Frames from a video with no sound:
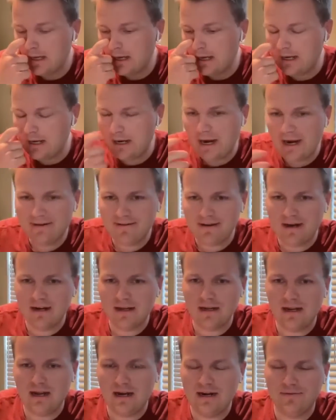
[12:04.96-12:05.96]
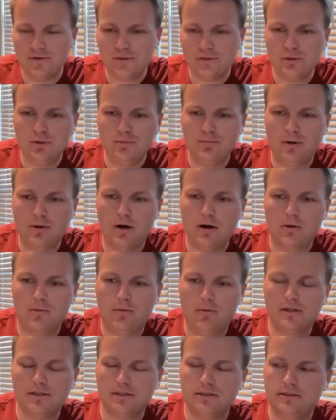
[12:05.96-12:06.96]
I got a kind of a two-part
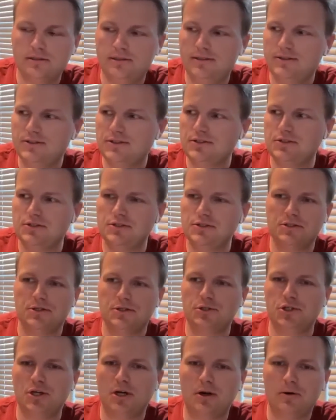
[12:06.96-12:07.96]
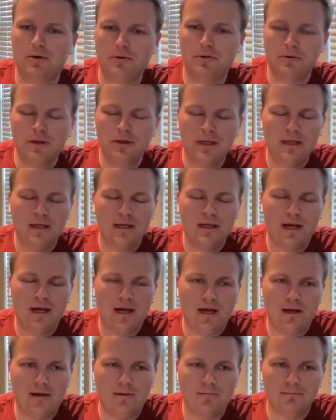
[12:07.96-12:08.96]
question, and this is just a general
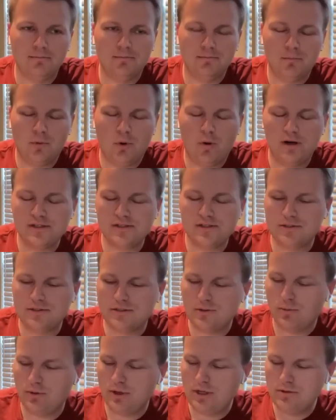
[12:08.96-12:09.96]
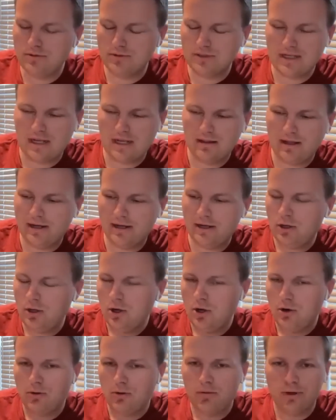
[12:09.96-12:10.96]
question. So when you say
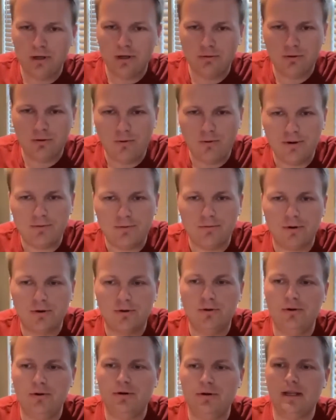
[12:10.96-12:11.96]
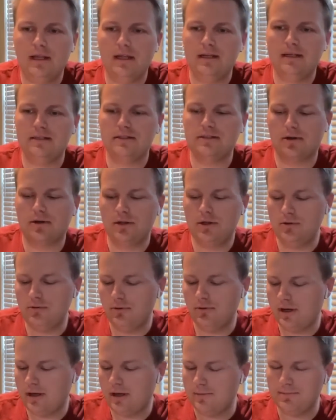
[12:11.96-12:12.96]
going and recruiting kids, are
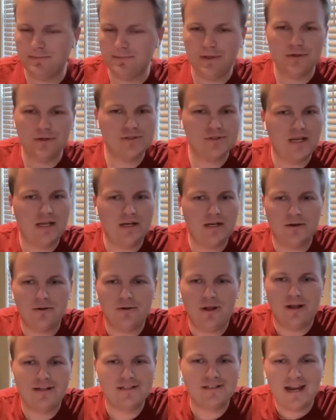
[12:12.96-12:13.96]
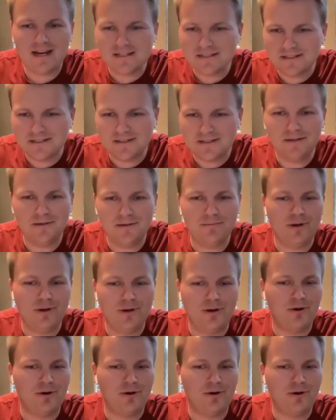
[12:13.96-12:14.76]
you you're saying you're like texting them,